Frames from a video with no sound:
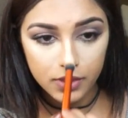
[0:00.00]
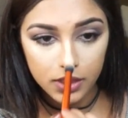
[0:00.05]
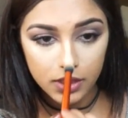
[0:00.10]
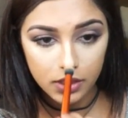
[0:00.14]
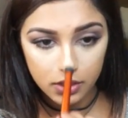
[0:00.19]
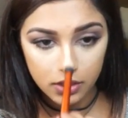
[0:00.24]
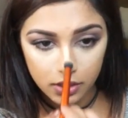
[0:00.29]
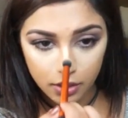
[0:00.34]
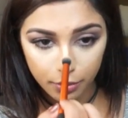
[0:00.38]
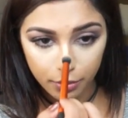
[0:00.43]

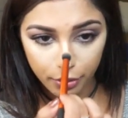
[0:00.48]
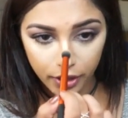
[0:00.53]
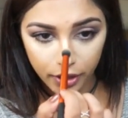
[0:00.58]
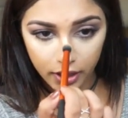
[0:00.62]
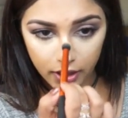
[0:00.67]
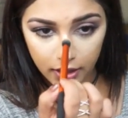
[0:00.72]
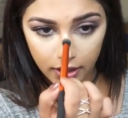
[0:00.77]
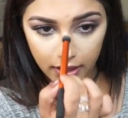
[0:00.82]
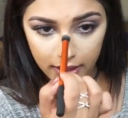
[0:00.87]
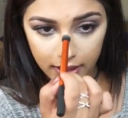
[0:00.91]
This is going to
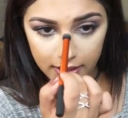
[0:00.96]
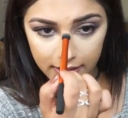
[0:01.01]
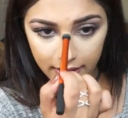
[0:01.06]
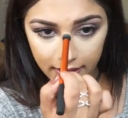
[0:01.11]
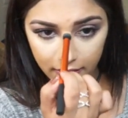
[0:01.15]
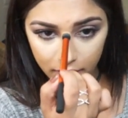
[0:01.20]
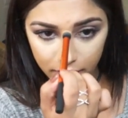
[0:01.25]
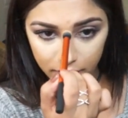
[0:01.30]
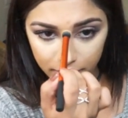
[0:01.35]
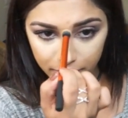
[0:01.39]
bring a line
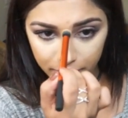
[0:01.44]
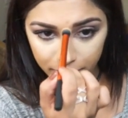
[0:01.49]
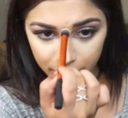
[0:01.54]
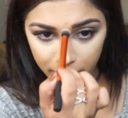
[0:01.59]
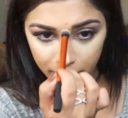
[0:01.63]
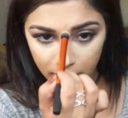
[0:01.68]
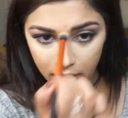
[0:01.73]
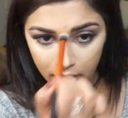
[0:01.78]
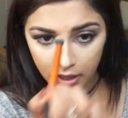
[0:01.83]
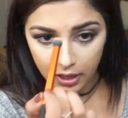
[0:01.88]
down.
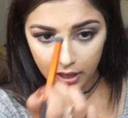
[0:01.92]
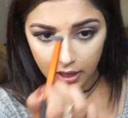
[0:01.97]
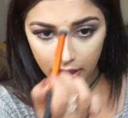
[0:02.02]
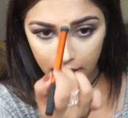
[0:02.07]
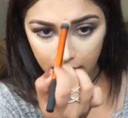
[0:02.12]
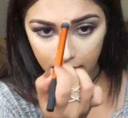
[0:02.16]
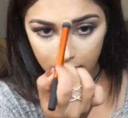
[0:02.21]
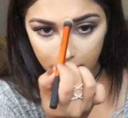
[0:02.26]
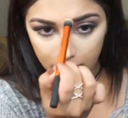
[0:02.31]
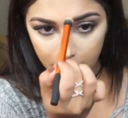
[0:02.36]

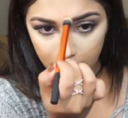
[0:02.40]
And